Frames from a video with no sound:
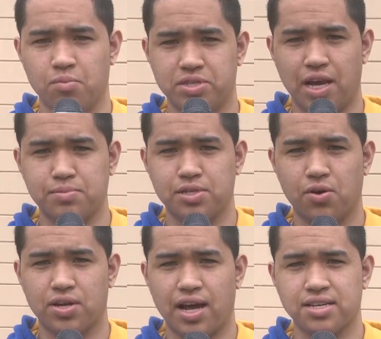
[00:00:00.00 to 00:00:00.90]
From James
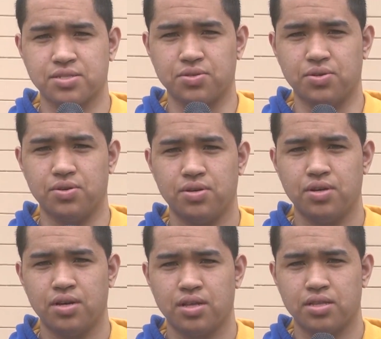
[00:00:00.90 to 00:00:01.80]
Logan High School,
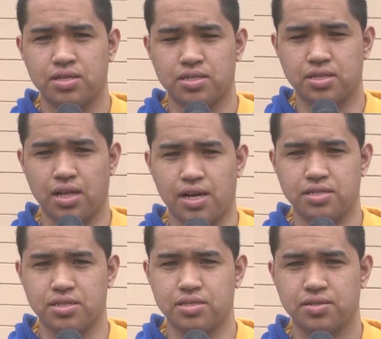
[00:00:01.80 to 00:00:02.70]
this is
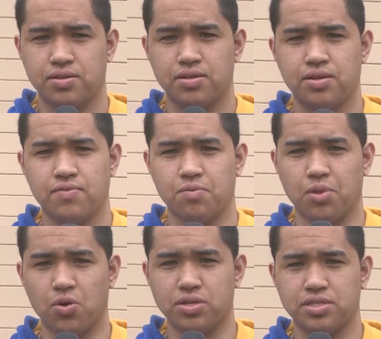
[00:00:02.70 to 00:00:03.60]
Elijah from
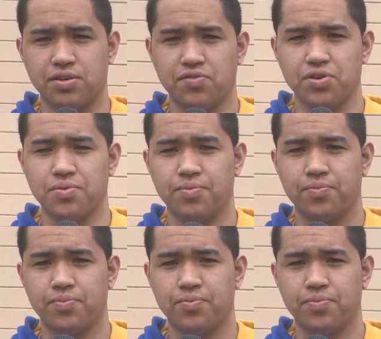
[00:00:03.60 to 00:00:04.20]
Logan TV.